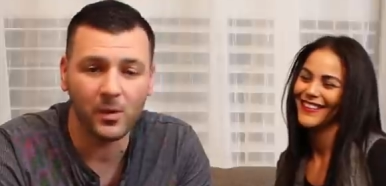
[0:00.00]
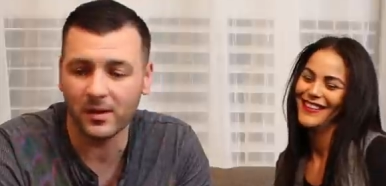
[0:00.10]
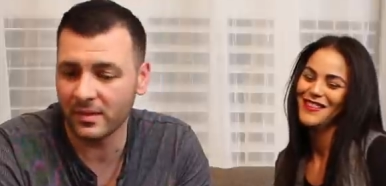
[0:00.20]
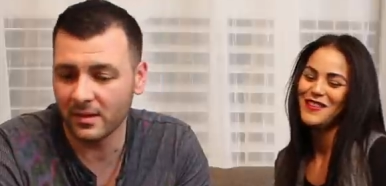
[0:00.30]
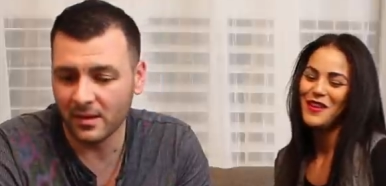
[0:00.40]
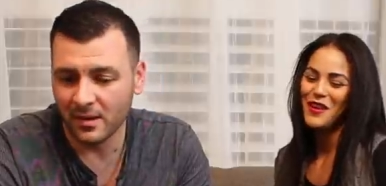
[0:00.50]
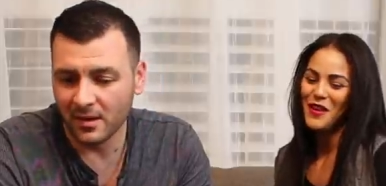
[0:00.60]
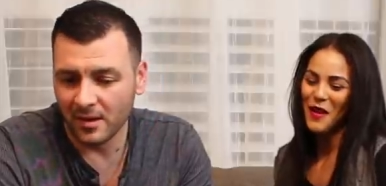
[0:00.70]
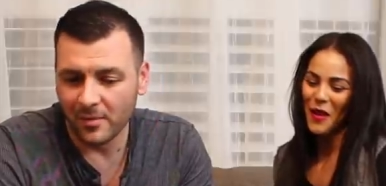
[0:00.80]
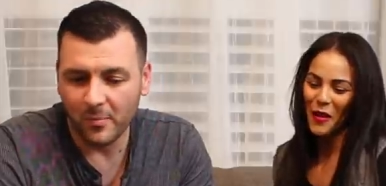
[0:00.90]
Speaker 1: with,
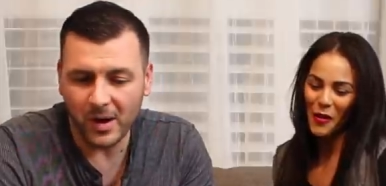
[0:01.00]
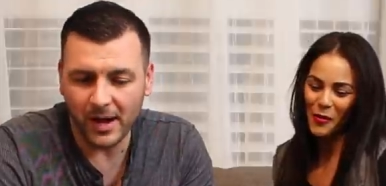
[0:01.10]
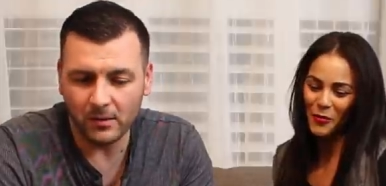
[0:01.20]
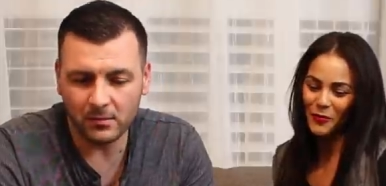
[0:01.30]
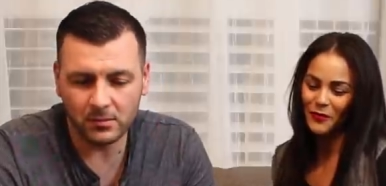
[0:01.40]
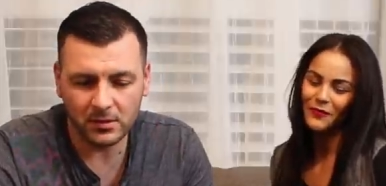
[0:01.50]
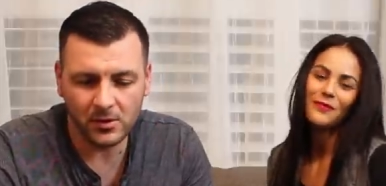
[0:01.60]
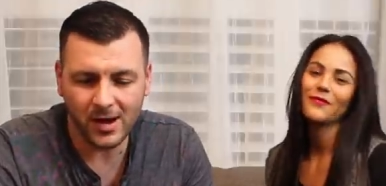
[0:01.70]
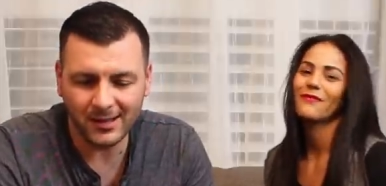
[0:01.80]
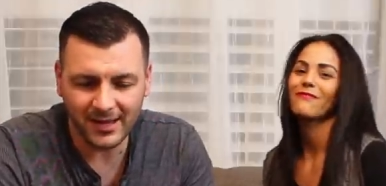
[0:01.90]
but you
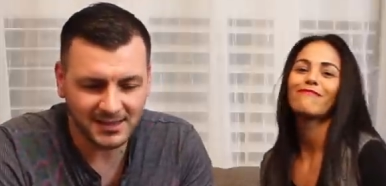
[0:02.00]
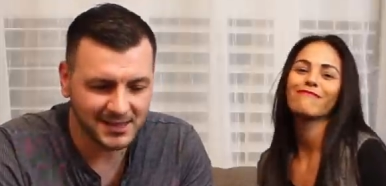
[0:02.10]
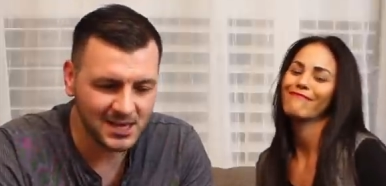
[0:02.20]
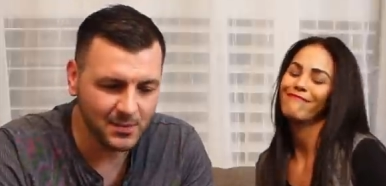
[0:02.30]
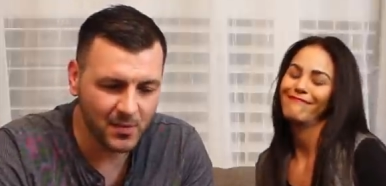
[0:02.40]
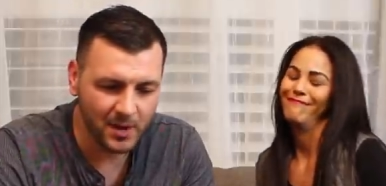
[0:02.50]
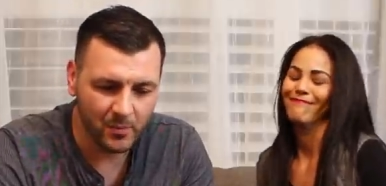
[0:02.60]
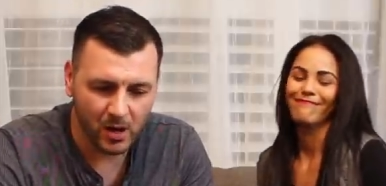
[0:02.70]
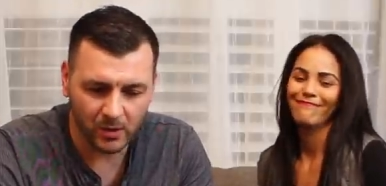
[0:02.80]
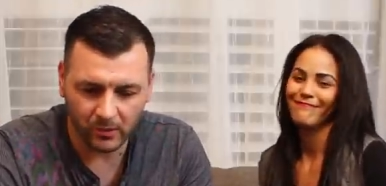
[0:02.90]
know, I like to keep my
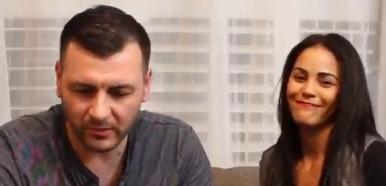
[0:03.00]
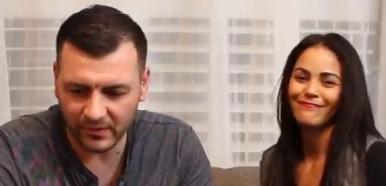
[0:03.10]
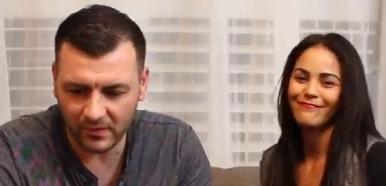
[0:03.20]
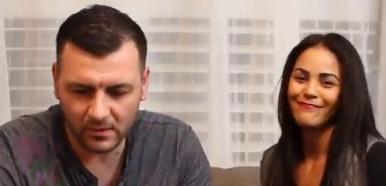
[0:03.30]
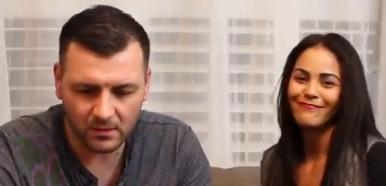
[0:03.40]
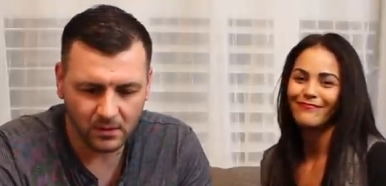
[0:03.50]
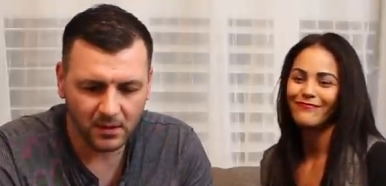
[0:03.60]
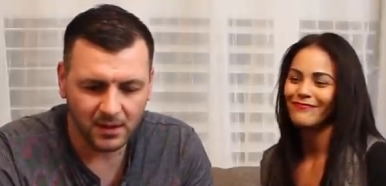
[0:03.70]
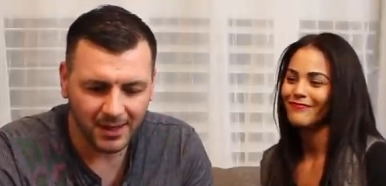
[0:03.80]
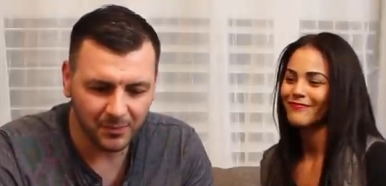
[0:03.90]
bottles
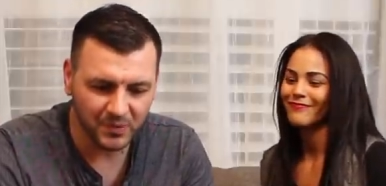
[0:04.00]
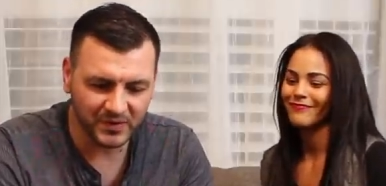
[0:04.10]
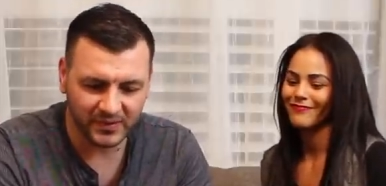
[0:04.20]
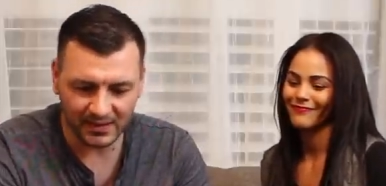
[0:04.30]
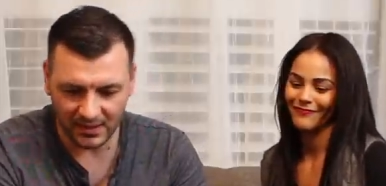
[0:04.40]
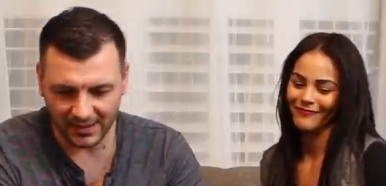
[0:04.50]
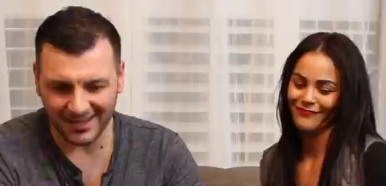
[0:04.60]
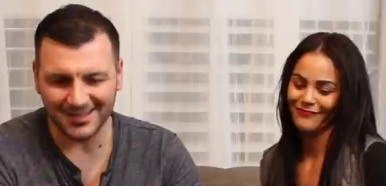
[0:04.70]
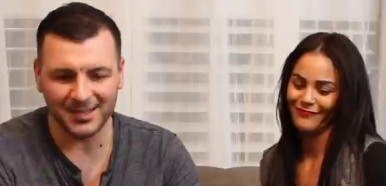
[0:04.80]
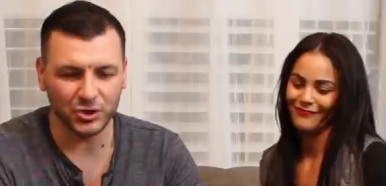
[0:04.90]
in pristine
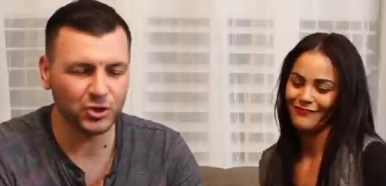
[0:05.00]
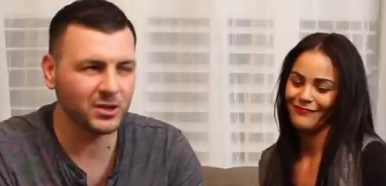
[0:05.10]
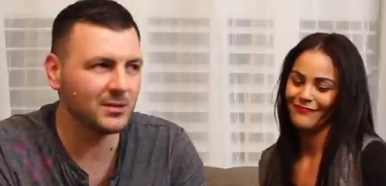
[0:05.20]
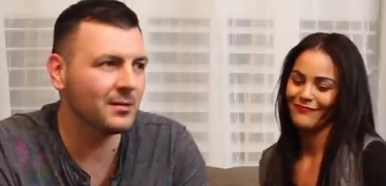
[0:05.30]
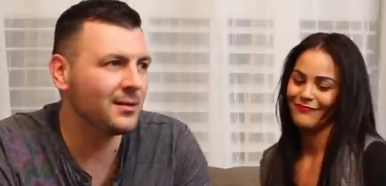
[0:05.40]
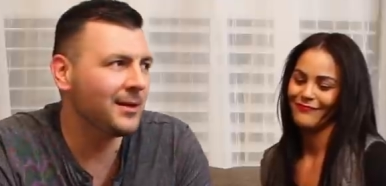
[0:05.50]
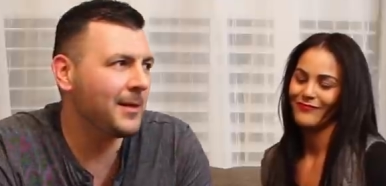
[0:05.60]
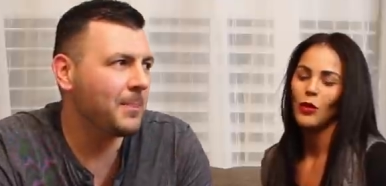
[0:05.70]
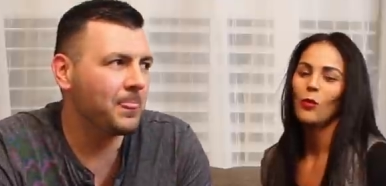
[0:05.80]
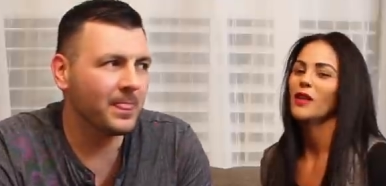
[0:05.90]
condition.
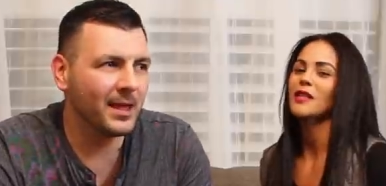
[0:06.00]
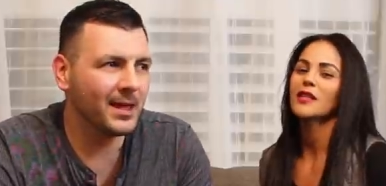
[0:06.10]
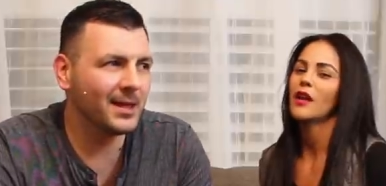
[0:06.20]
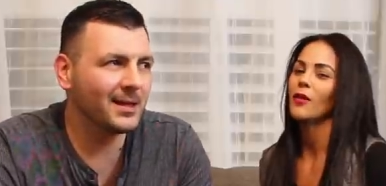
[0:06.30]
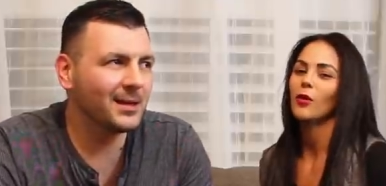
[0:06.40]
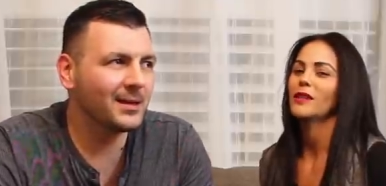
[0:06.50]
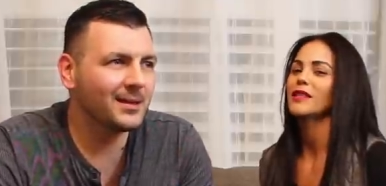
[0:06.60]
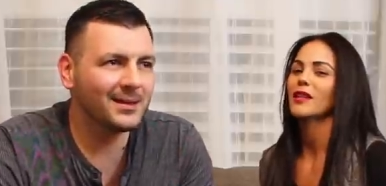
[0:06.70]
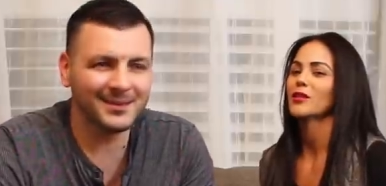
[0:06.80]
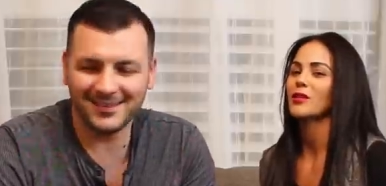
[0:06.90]
Speaker 2: When he's not home,
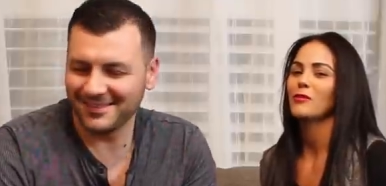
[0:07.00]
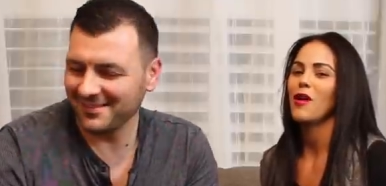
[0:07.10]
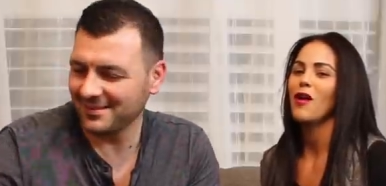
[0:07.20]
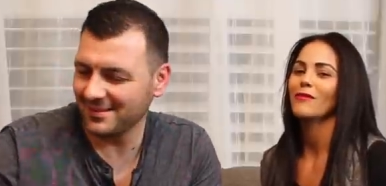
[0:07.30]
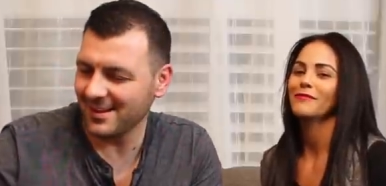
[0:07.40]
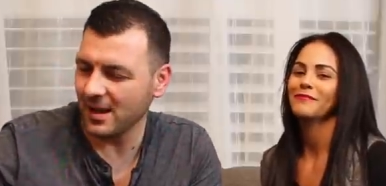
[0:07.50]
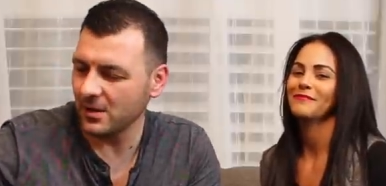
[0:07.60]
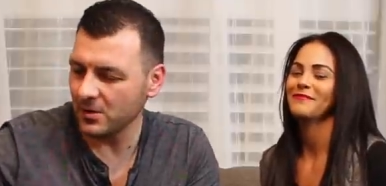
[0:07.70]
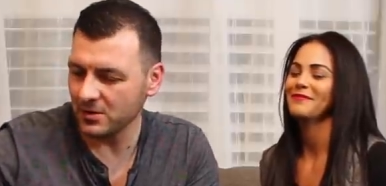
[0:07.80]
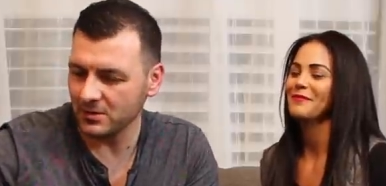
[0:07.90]
I touch them all.
Speaker 1: I
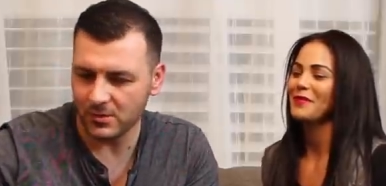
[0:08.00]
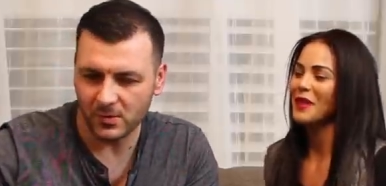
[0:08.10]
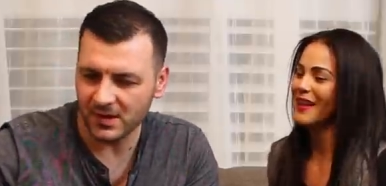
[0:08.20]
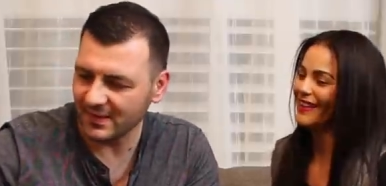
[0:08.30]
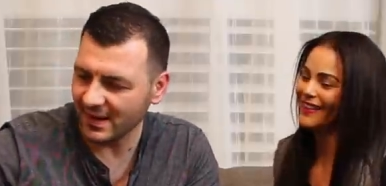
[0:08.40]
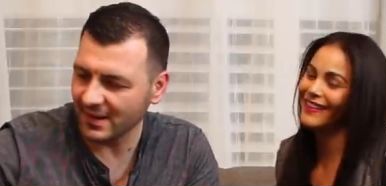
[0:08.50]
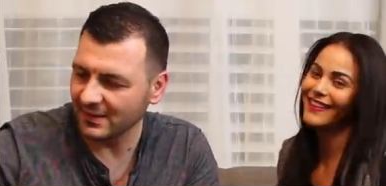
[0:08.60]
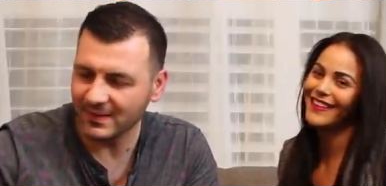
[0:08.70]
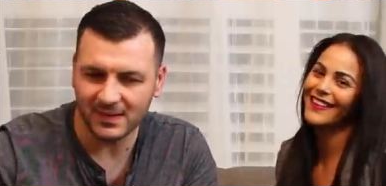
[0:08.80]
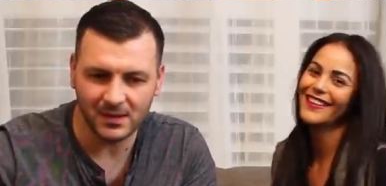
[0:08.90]
know you do because I
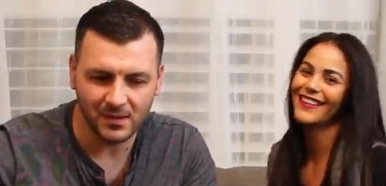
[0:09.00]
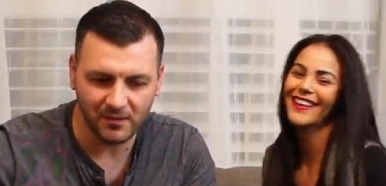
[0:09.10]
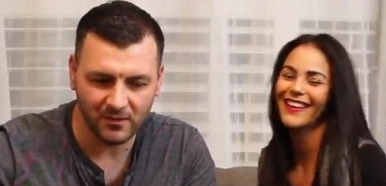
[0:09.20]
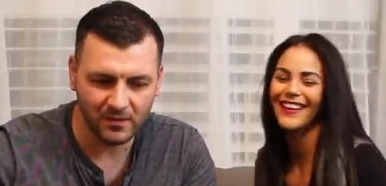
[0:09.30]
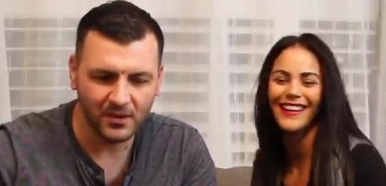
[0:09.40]
can see they've